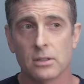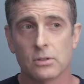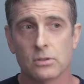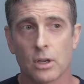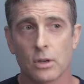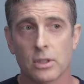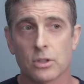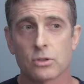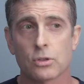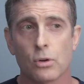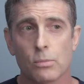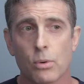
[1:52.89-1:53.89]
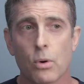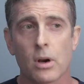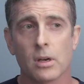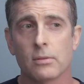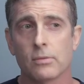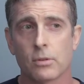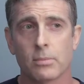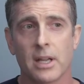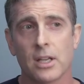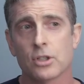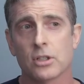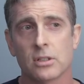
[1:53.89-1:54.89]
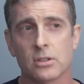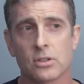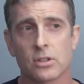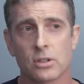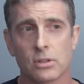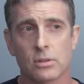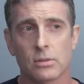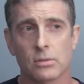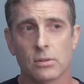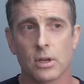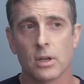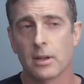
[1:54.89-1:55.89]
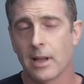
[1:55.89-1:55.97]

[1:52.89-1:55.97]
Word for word: So it's so important for patients to,